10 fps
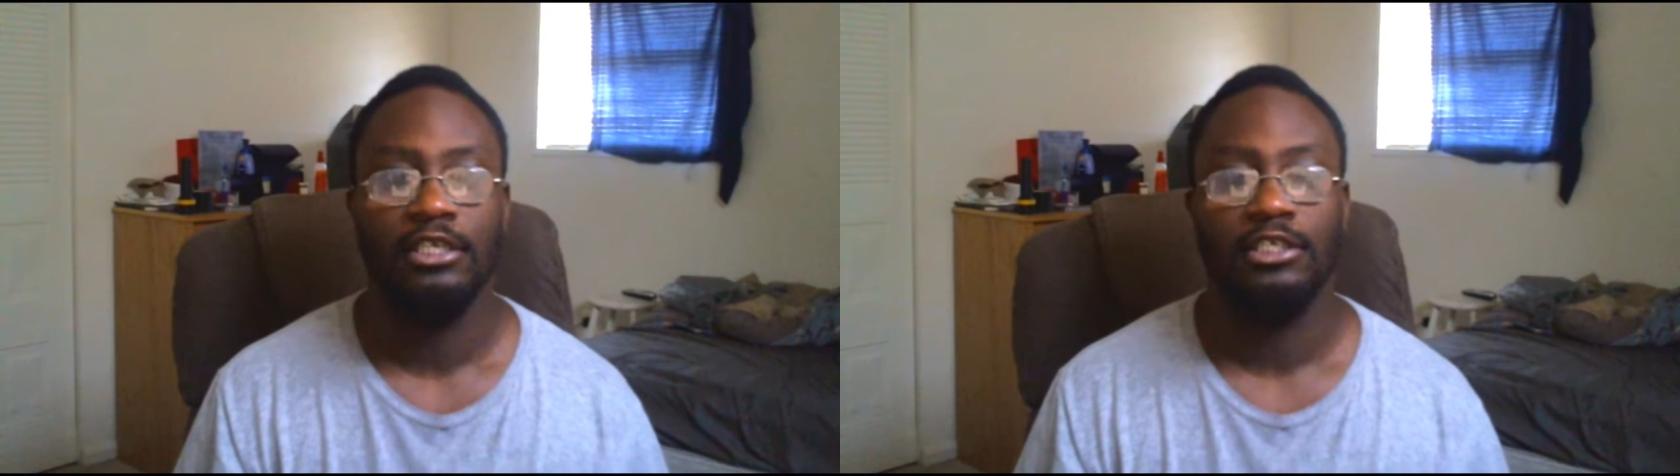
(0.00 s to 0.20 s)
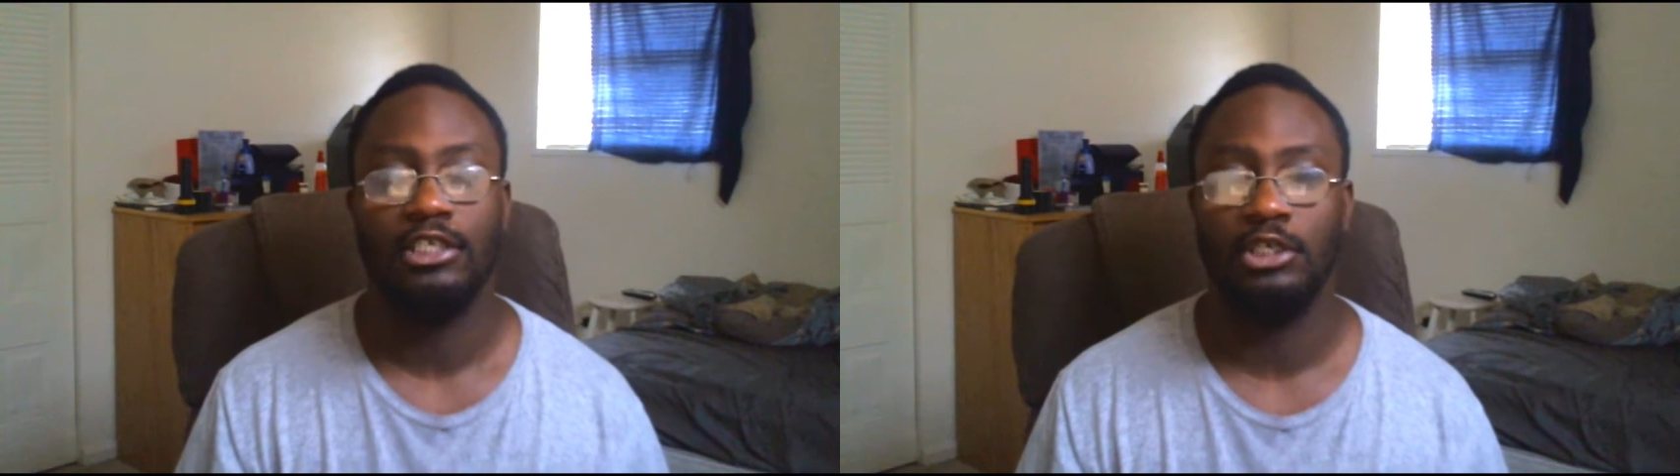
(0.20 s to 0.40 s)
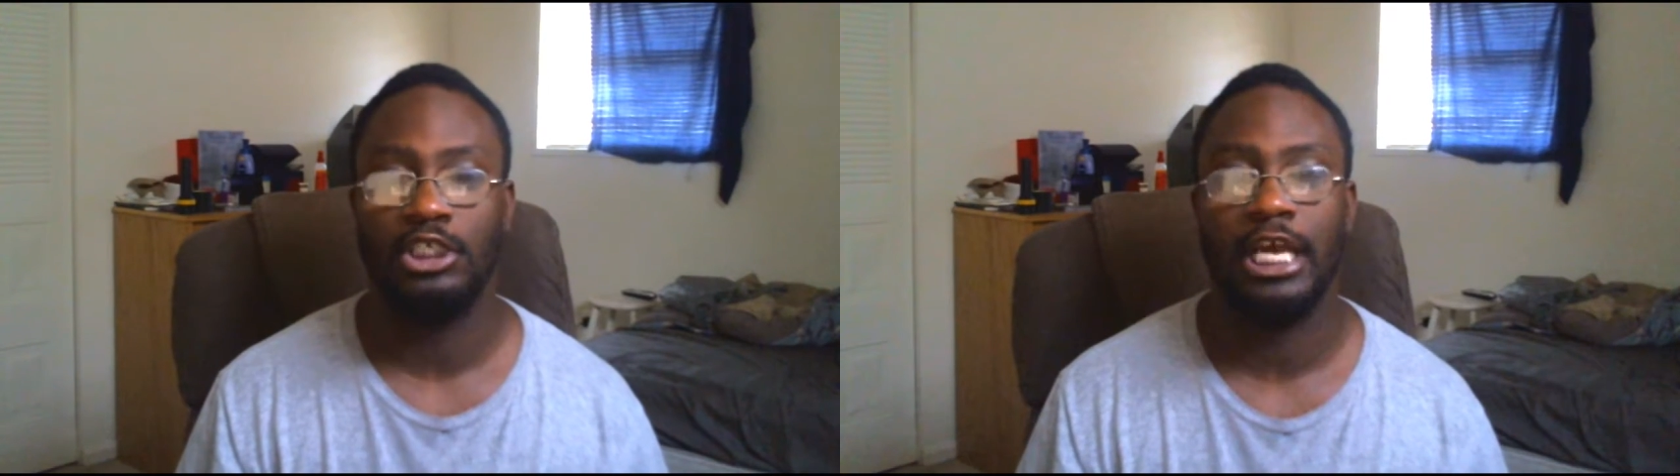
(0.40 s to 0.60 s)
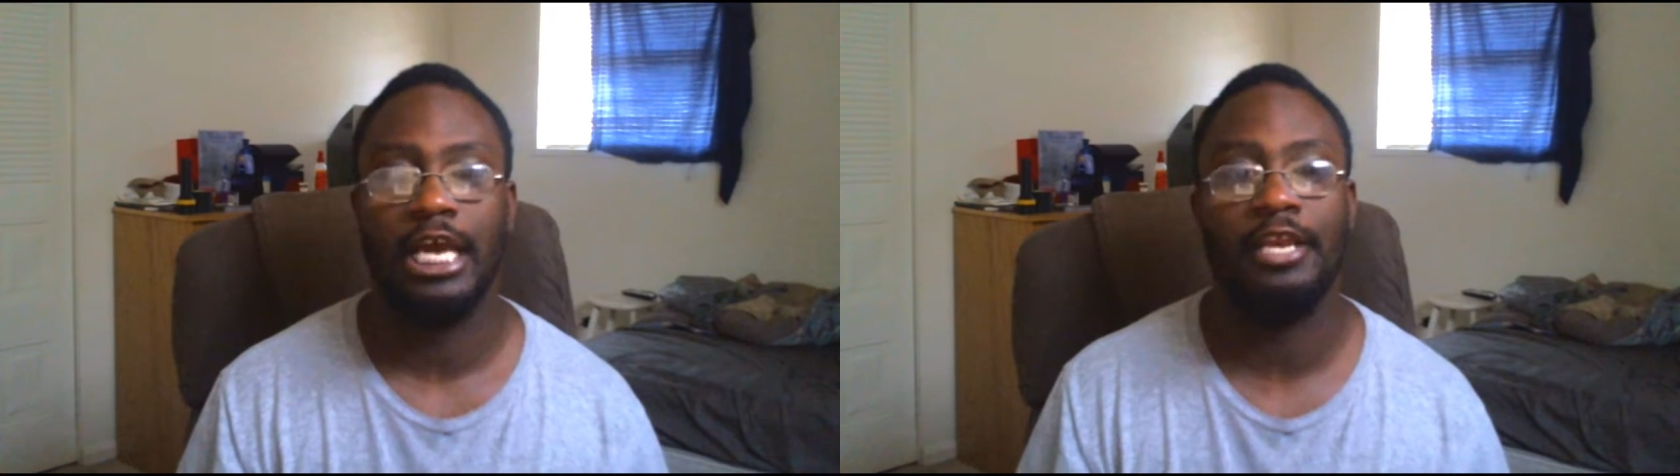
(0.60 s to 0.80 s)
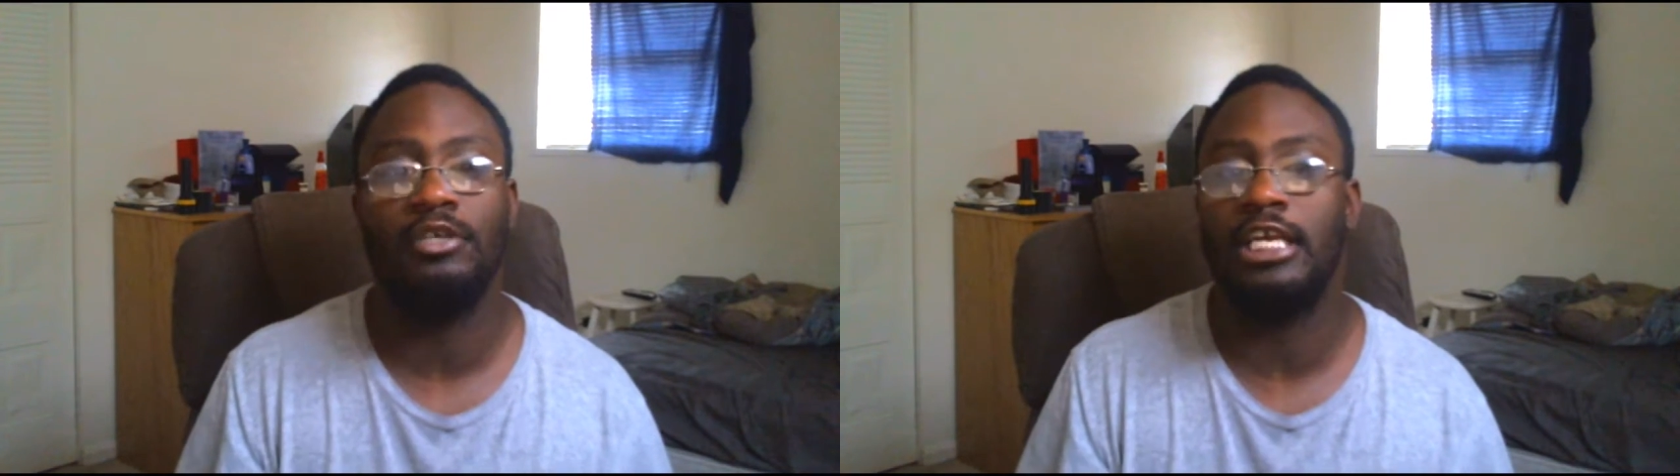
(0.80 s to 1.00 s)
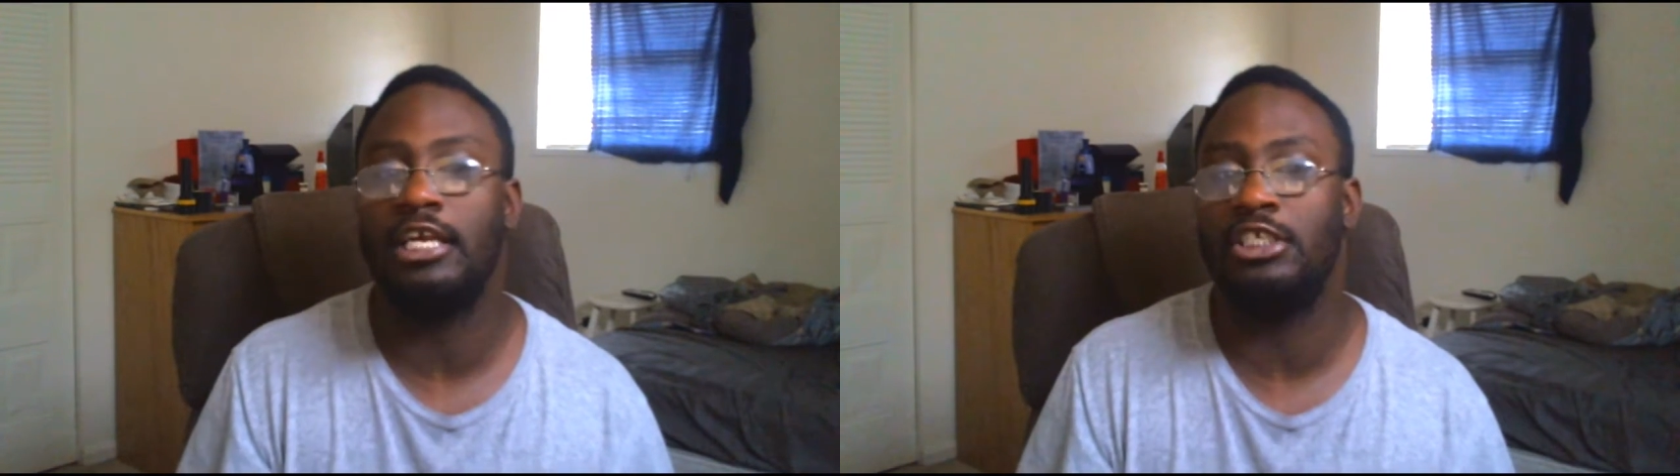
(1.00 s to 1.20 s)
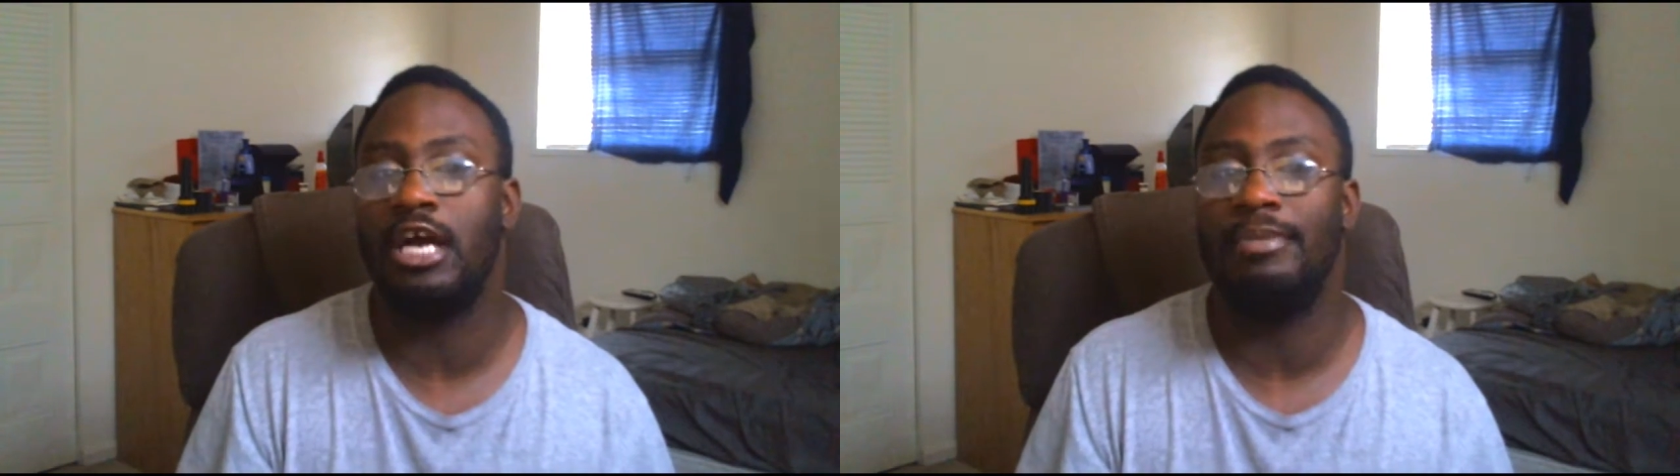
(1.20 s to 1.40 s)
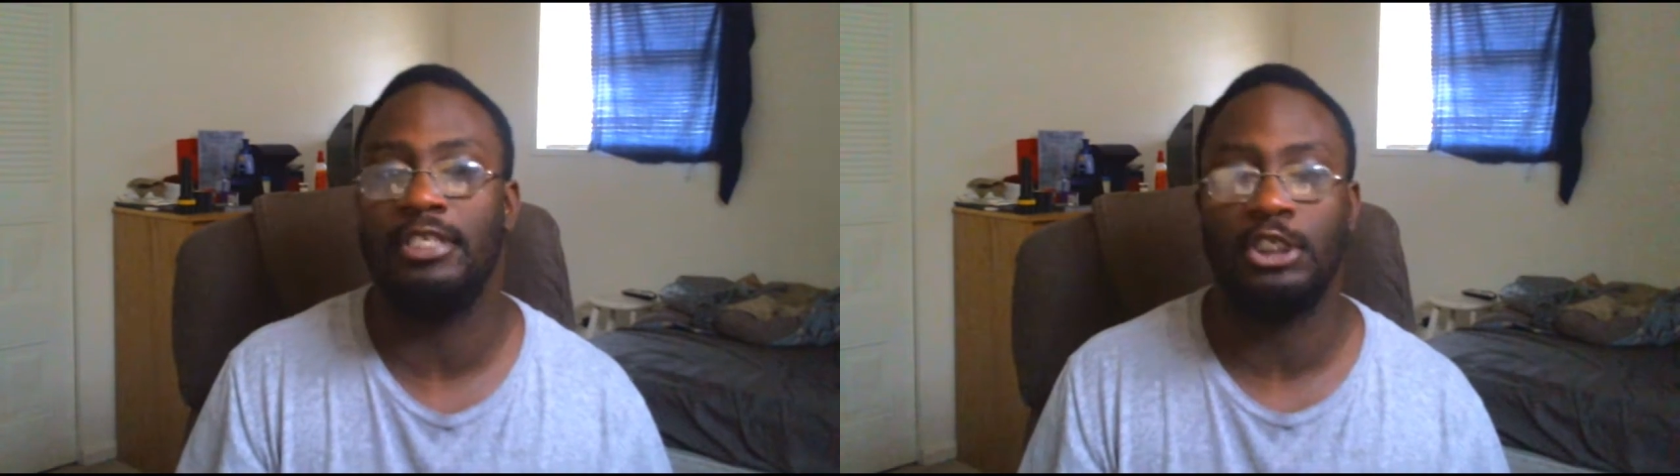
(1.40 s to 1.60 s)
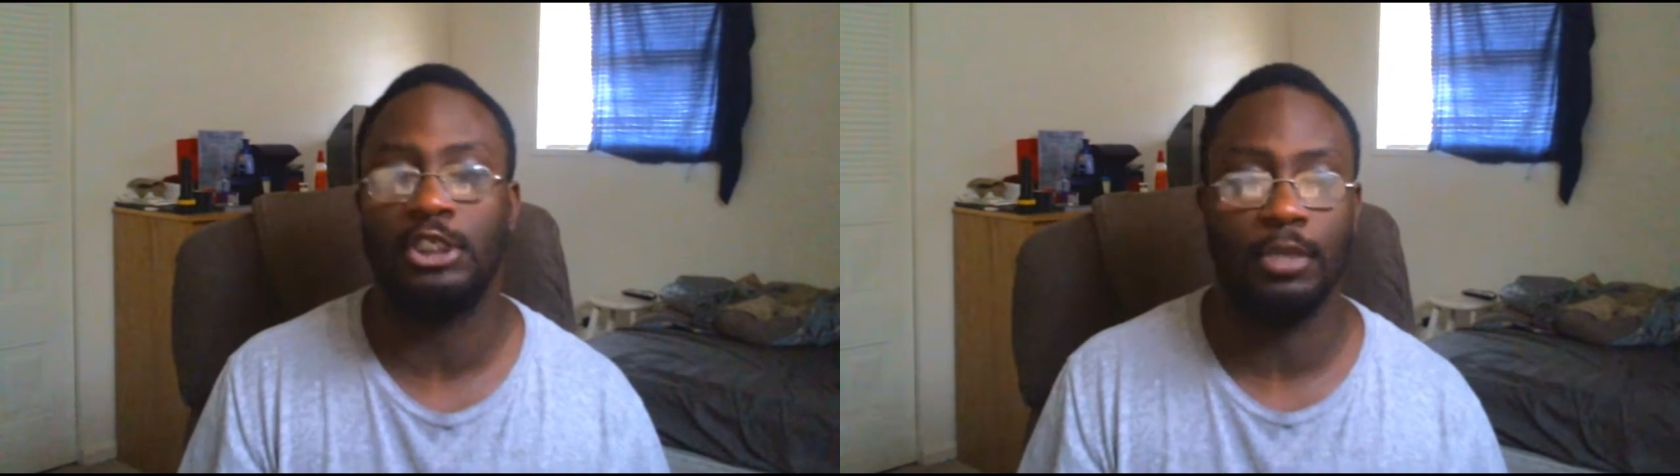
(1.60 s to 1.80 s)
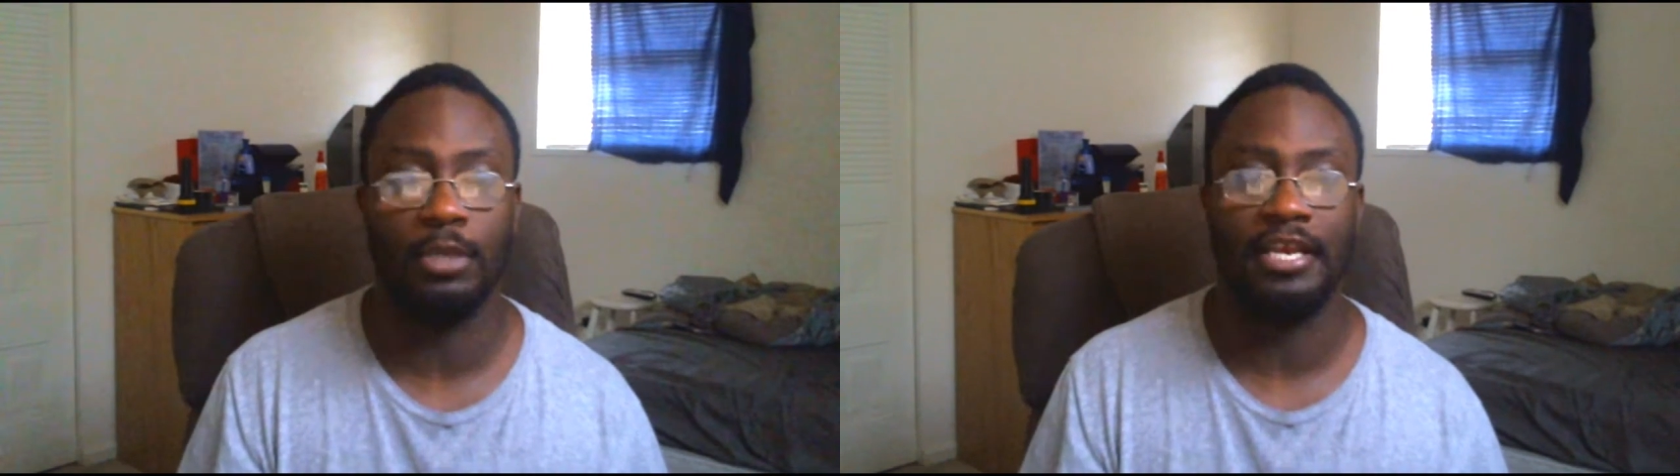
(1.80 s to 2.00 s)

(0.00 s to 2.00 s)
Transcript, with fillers: So she had to go take a job as a stripper,